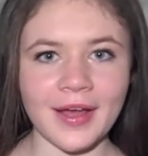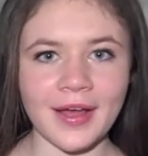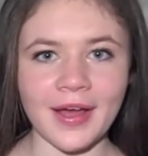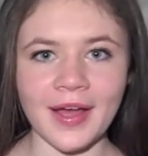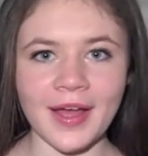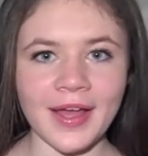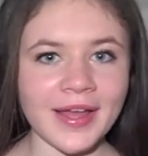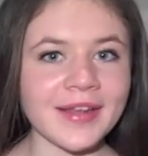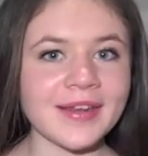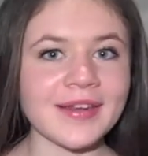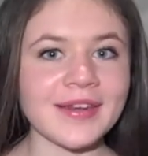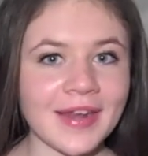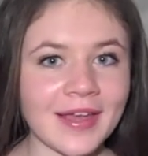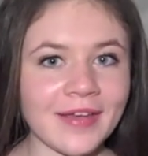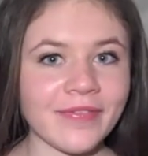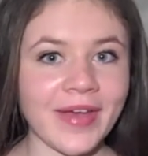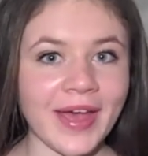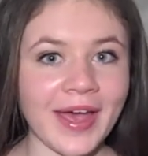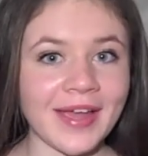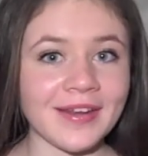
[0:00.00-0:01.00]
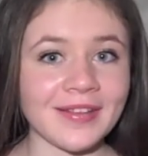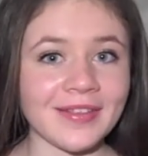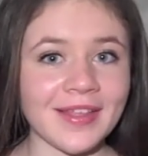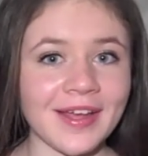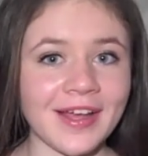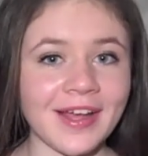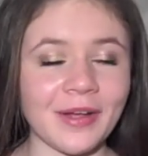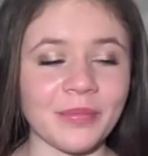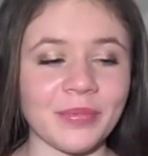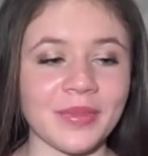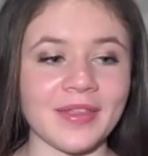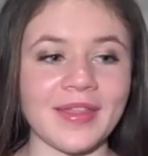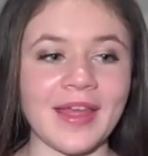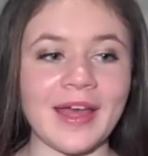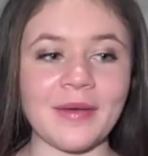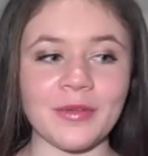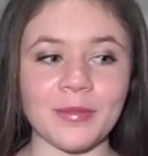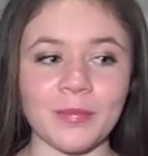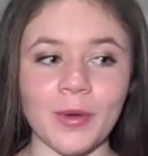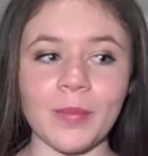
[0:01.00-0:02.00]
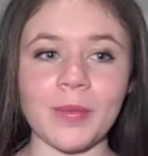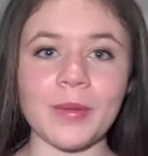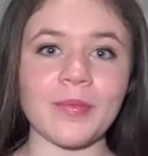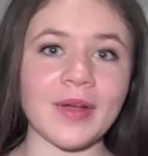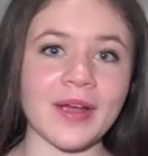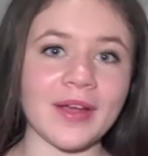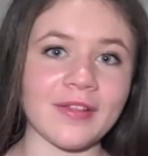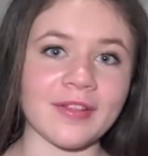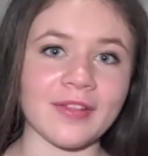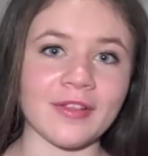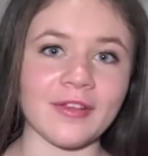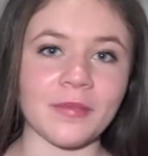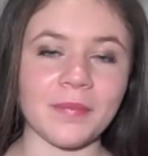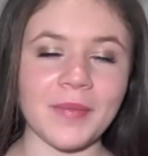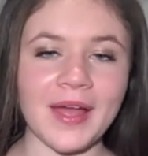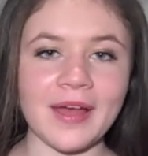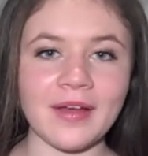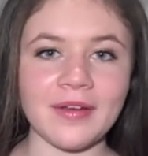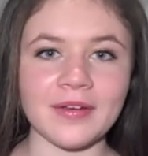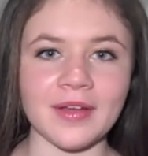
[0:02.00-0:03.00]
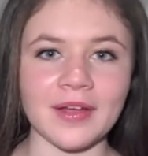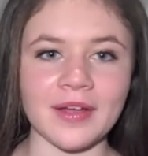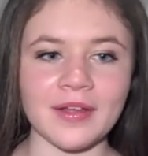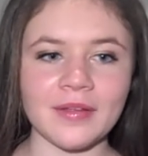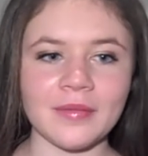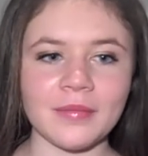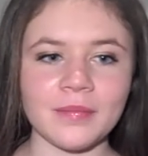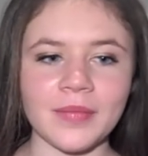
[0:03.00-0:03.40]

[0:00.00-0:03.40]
I had never added that up, that that was Bobbi Brown's loose powder.